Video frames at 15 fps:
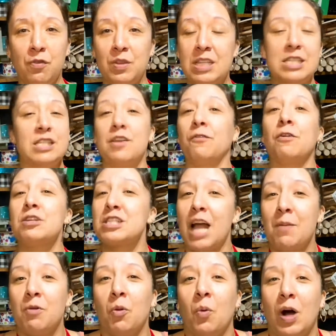this is the first
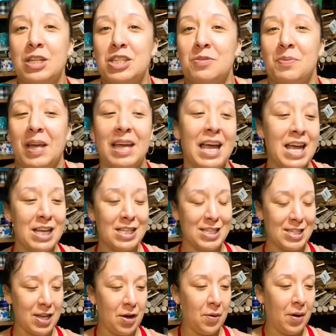time you're watching me.
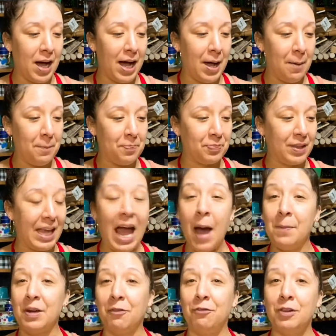So yeah, I'm
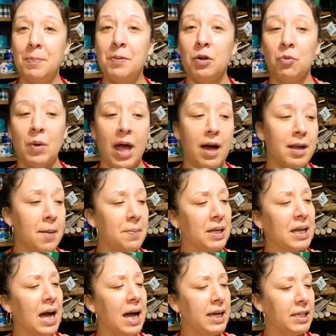going to flip it around. I'm going to
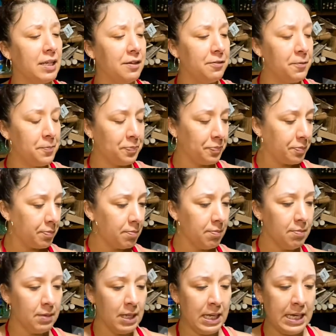kind of
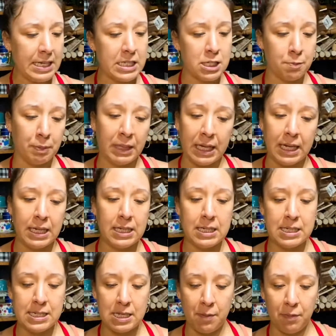explain
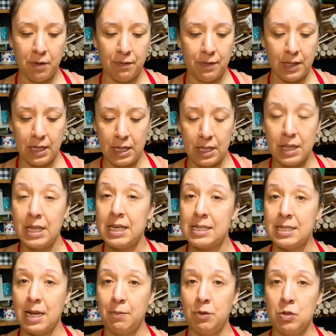some of the things
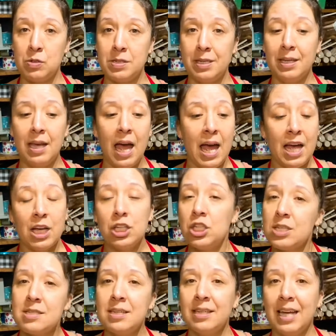that I'm using,
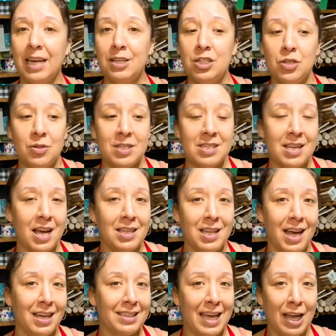just in case you decide
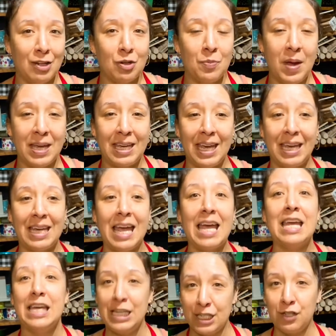that candle making
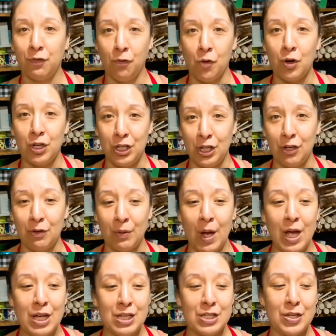is for you.
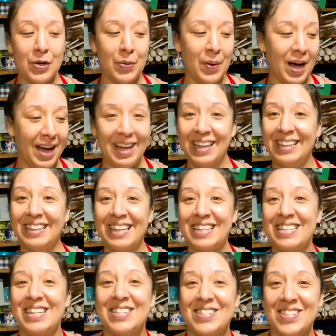So let's
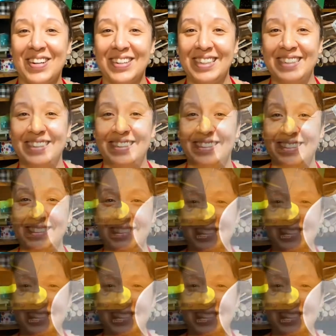get started. All